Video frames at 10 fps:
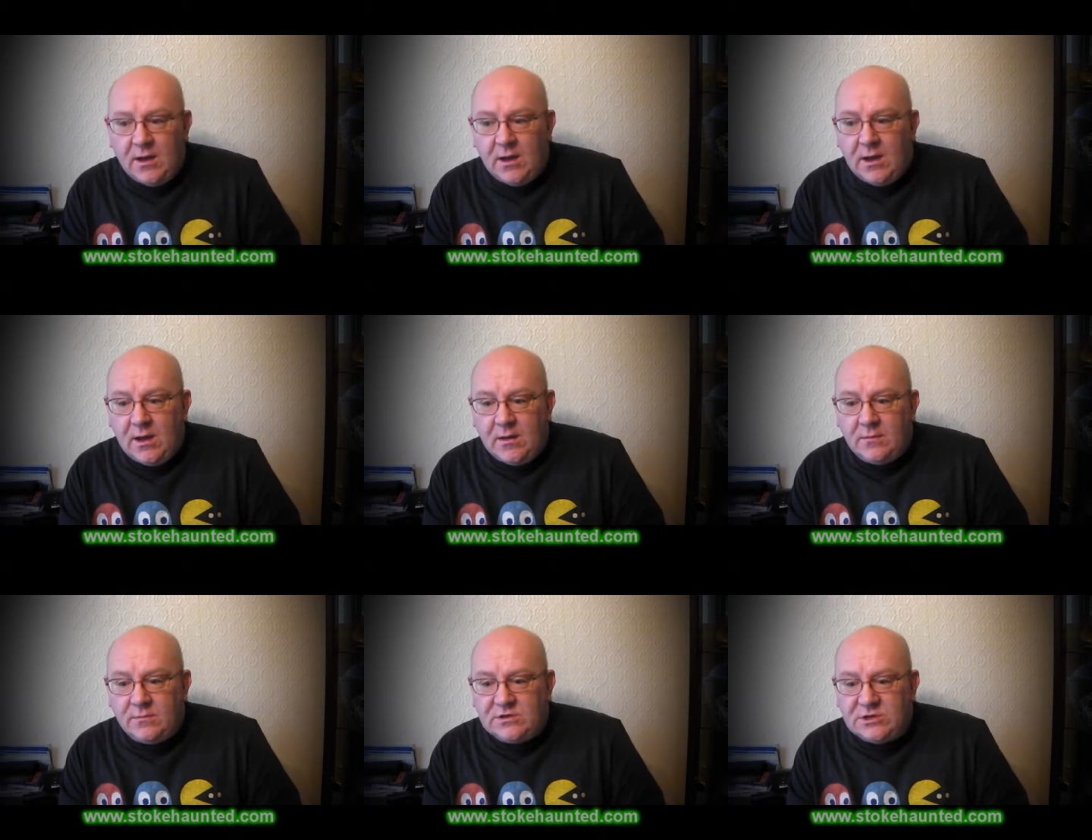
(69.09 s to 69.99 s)

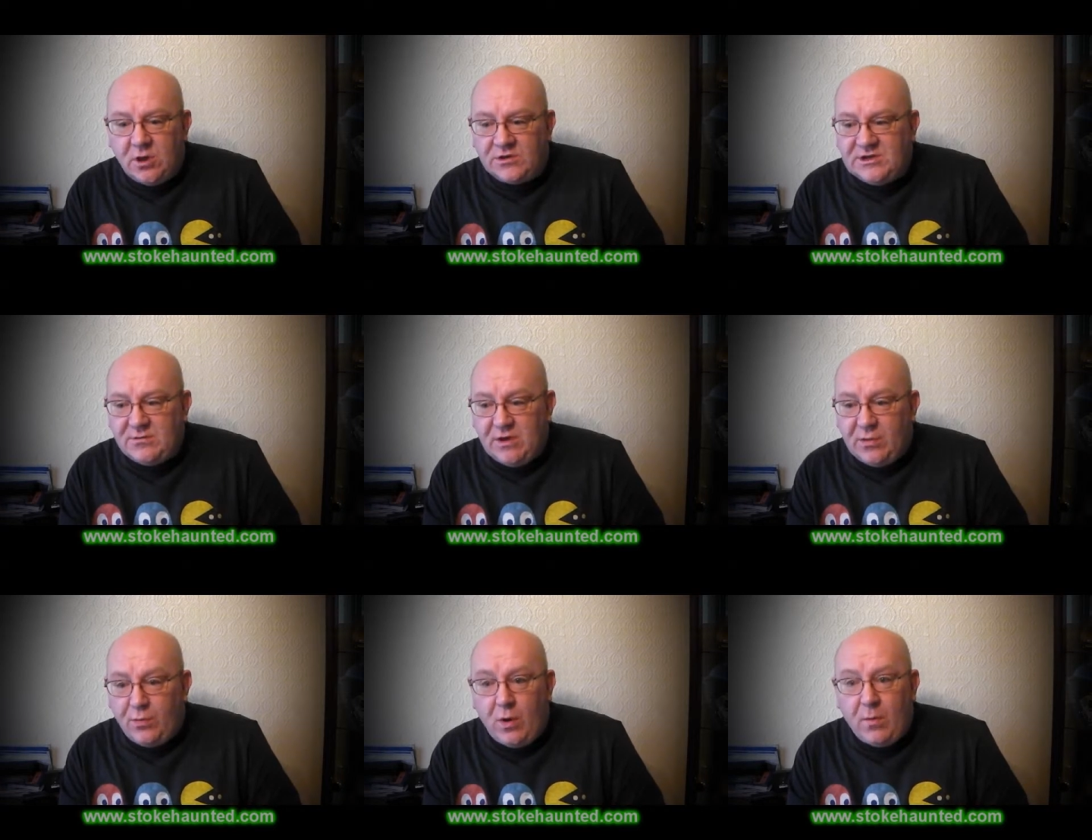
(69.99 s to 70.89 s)
Started
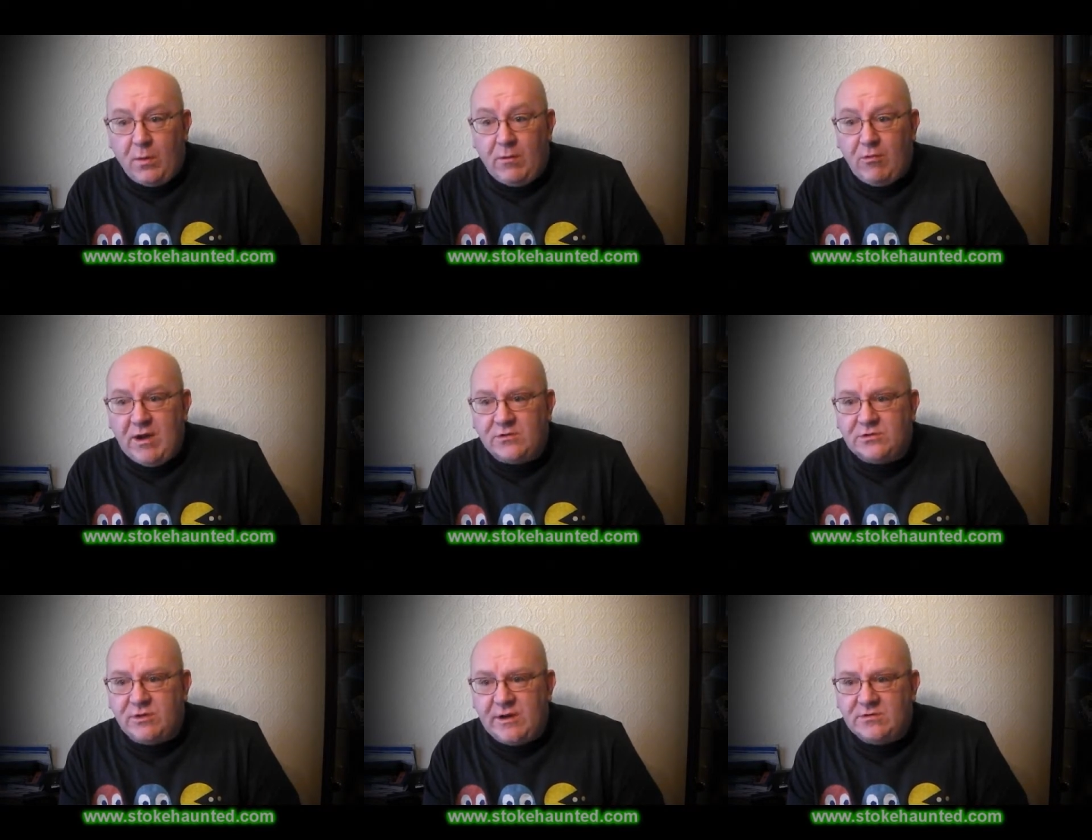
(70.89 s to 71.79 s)
with probably
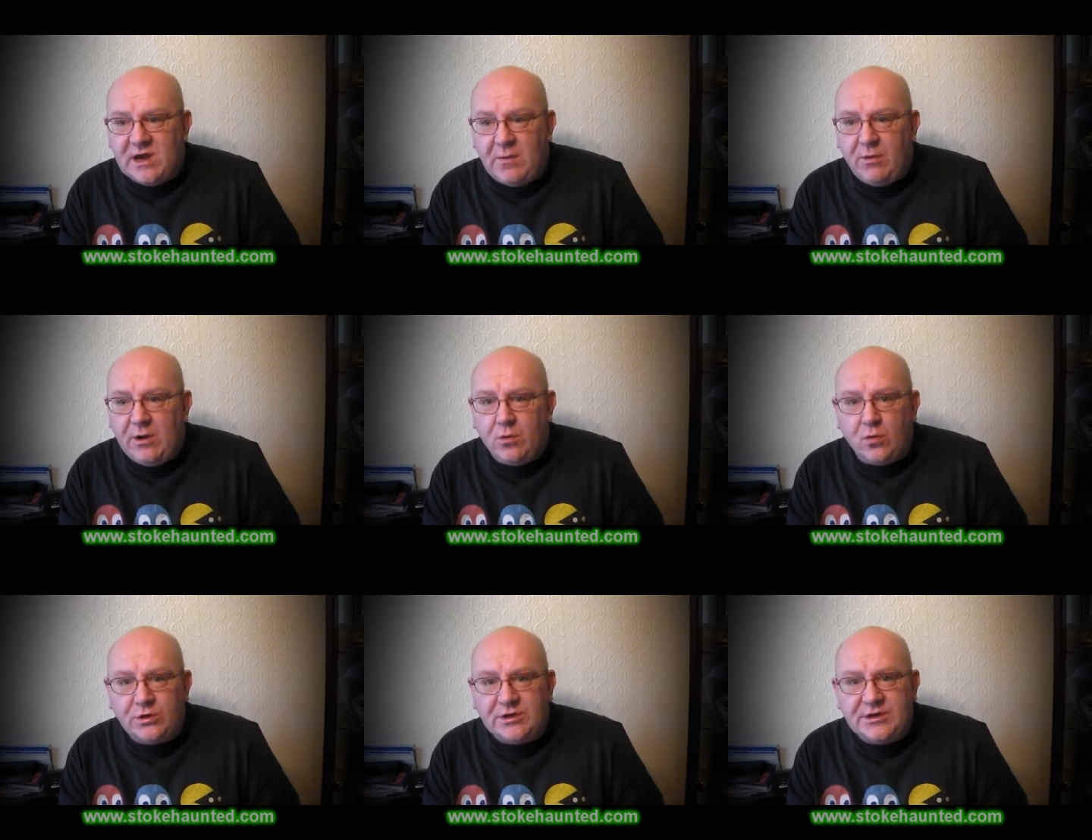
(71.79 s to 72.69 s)
reel-to-reel tape
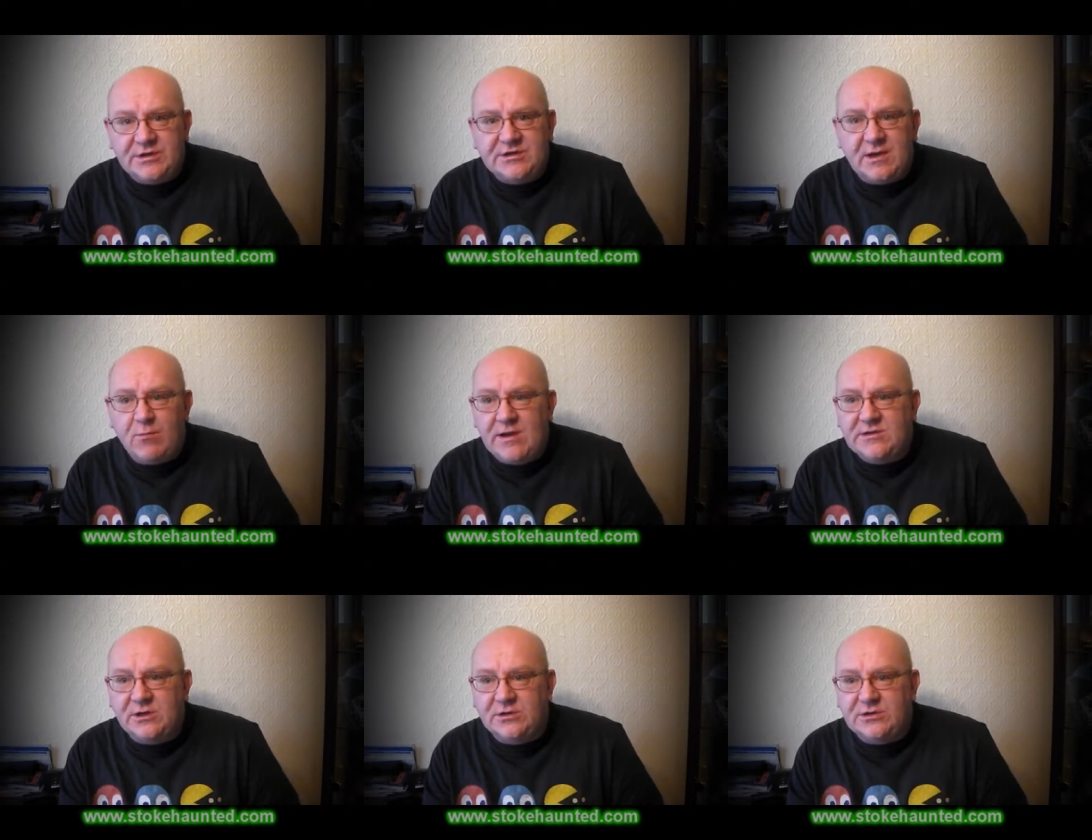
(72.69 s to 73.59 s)
recorders, then went
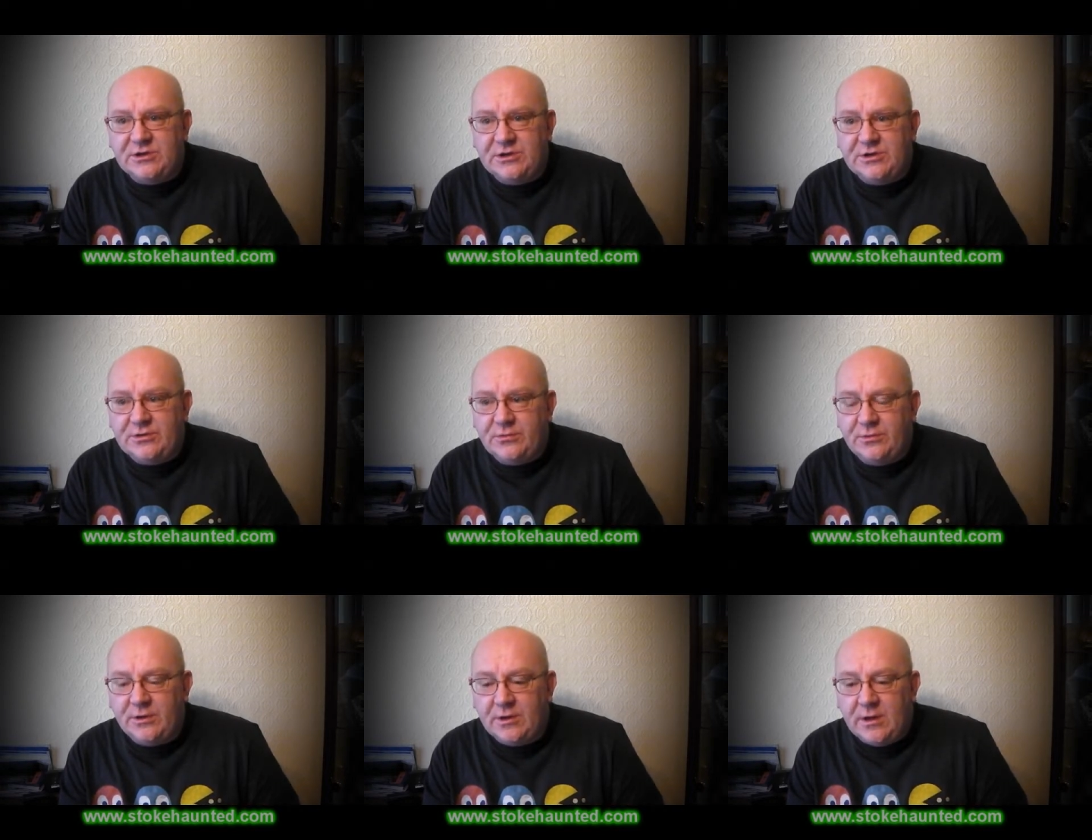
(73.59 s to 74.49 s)
on to
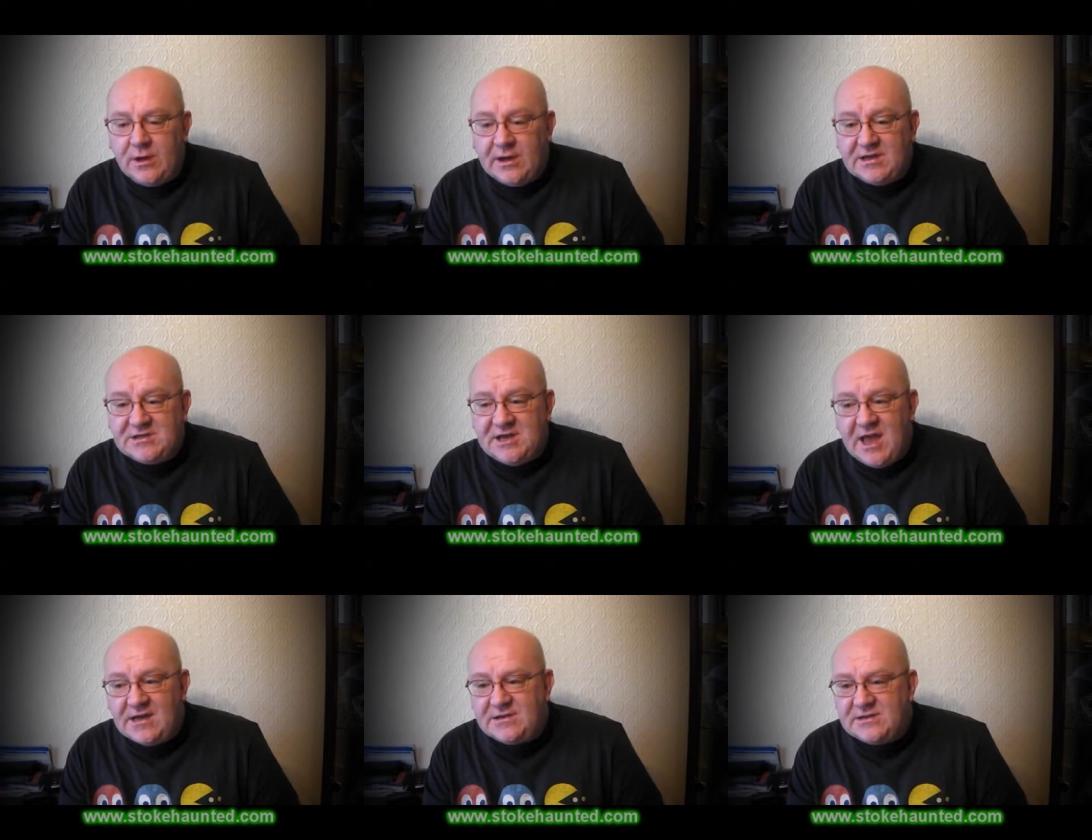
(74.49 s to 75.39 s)

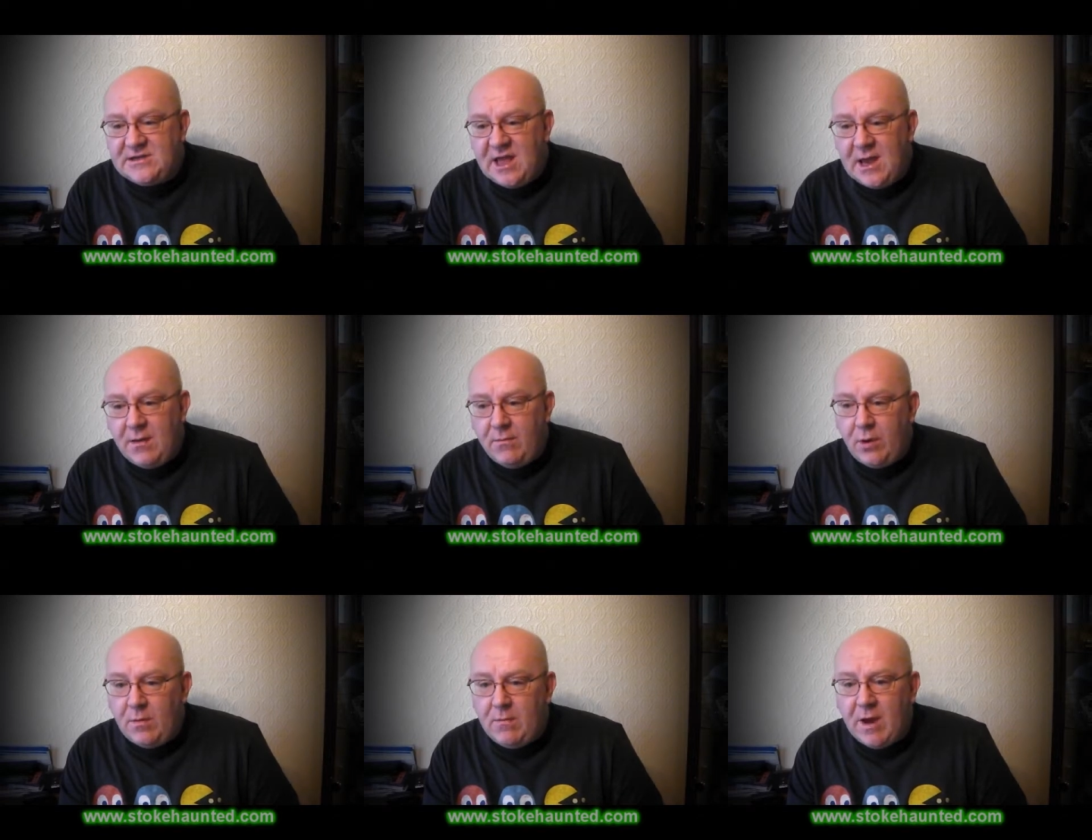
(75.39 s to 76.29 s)
cassette, then
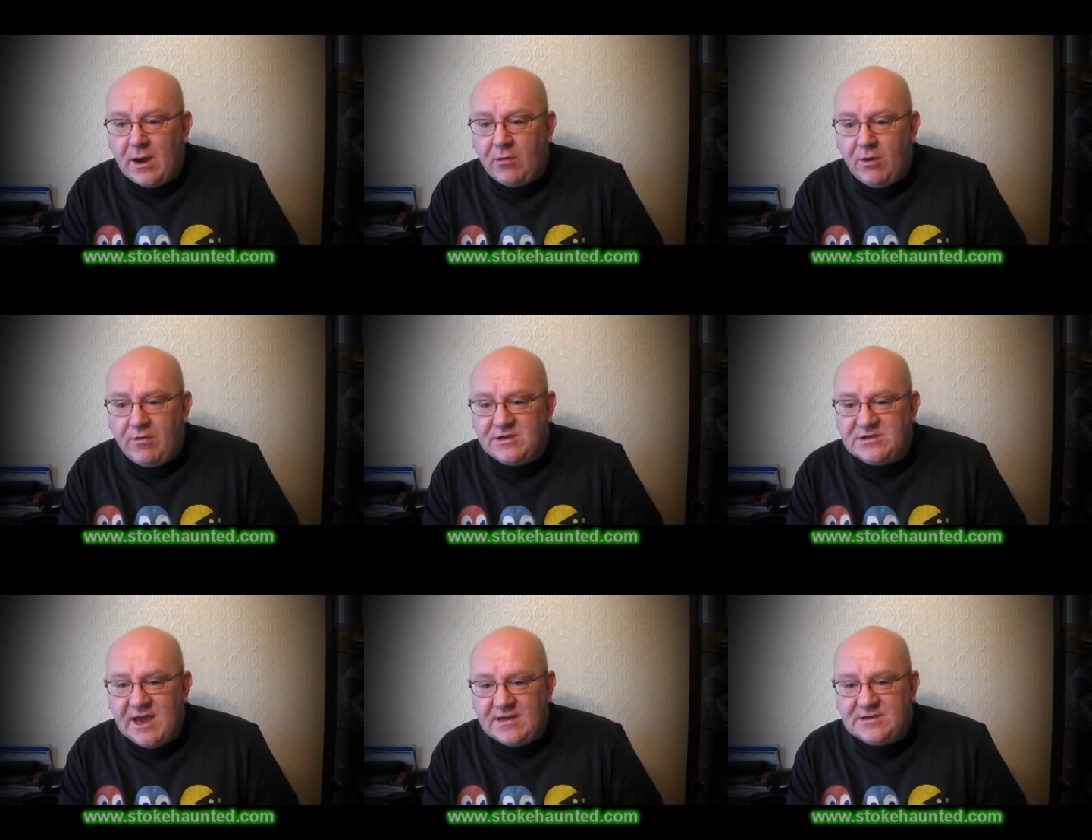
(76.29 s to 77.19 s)
probably micro
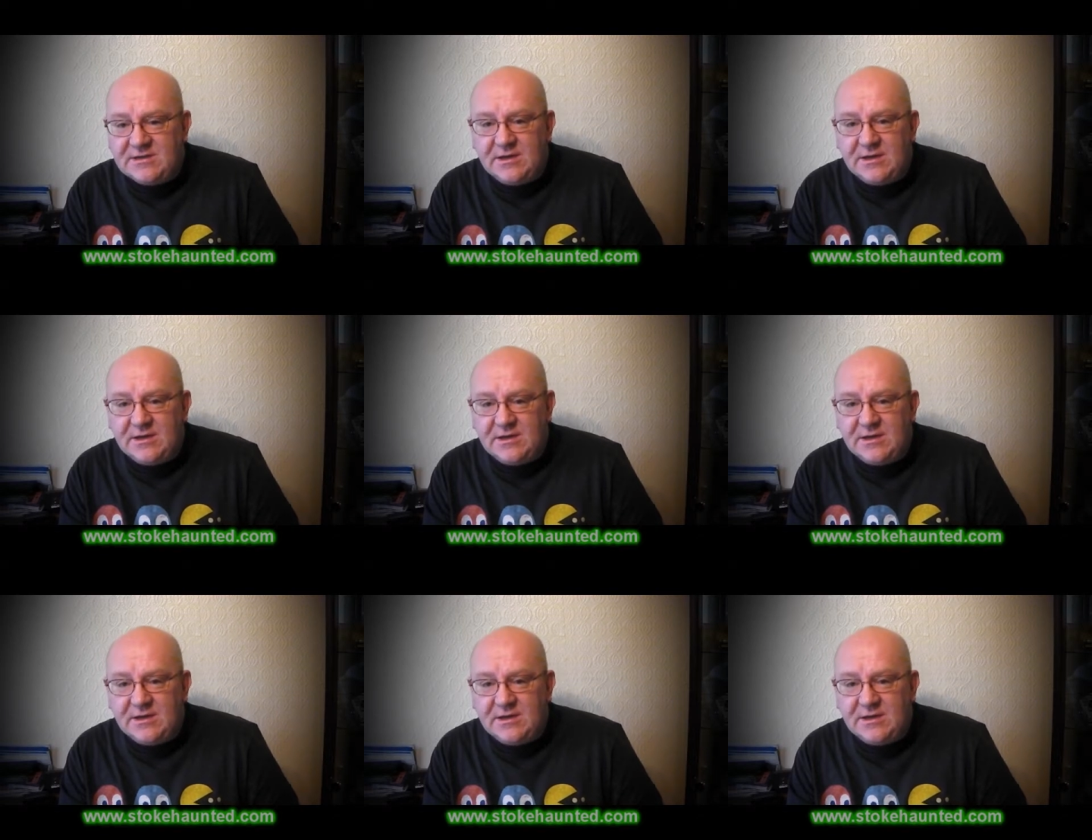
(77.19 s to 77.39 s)
cassette,